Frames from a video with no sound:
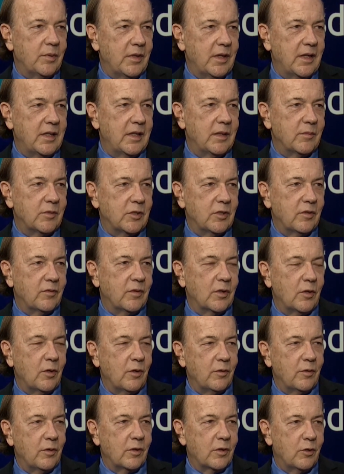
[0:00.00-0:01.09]
palladium, silver, and
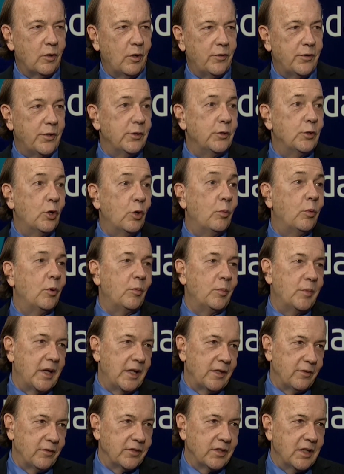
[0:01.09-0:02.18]
gold, are called the noble
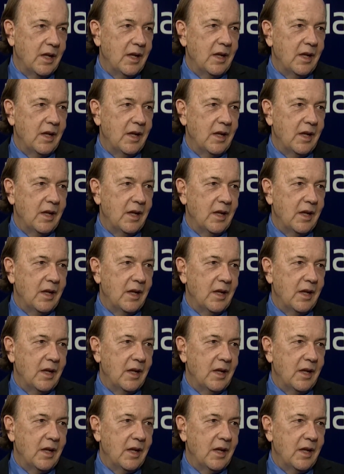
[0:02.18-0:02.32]
metals.